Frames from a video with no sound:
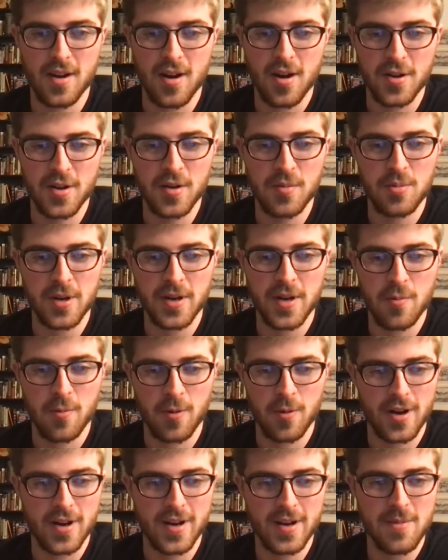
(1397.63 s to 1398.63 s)
pretty
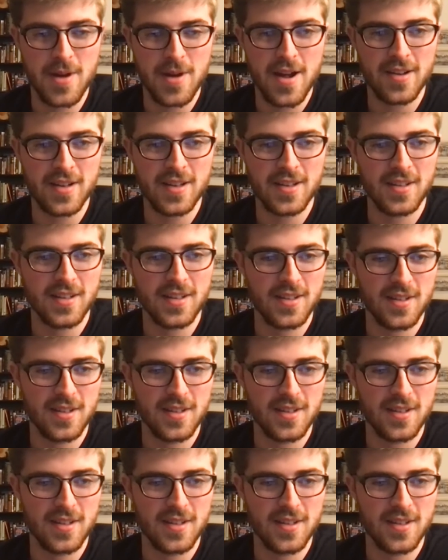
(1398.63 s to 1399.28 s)
worried about it?